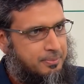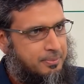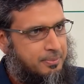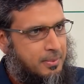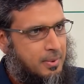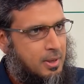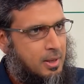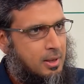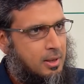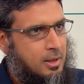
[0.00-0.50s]

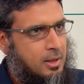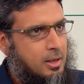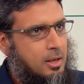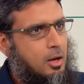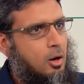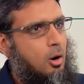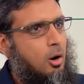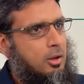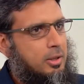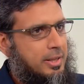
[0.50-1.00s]
Ah,
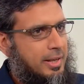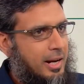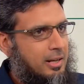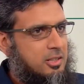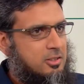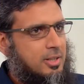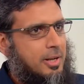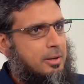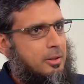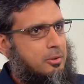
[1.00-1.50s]
okay. On the
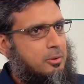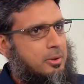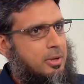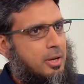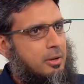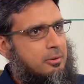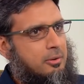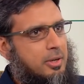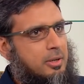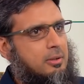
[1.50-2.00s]
Catalyst
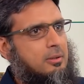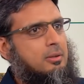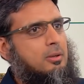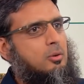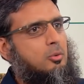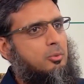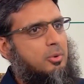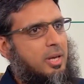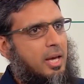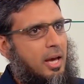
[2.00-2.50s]
9300,
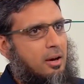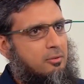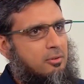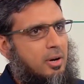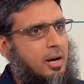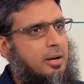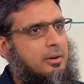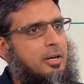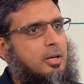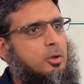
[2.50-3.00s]
we have
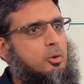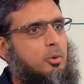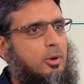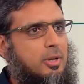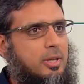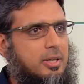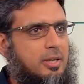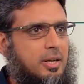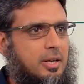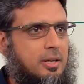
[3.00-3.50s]

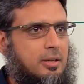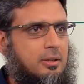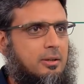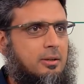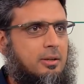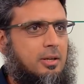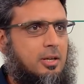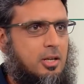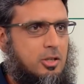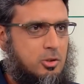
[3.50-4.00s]
120 gig
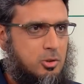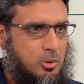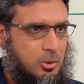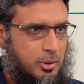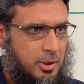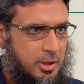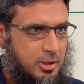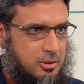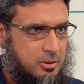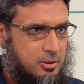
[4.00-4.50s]

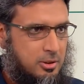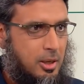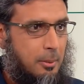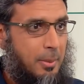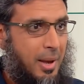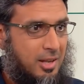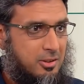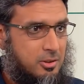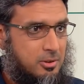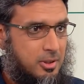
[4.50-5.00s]
storage
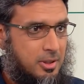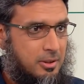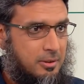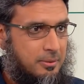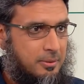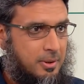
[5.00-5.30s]
capacity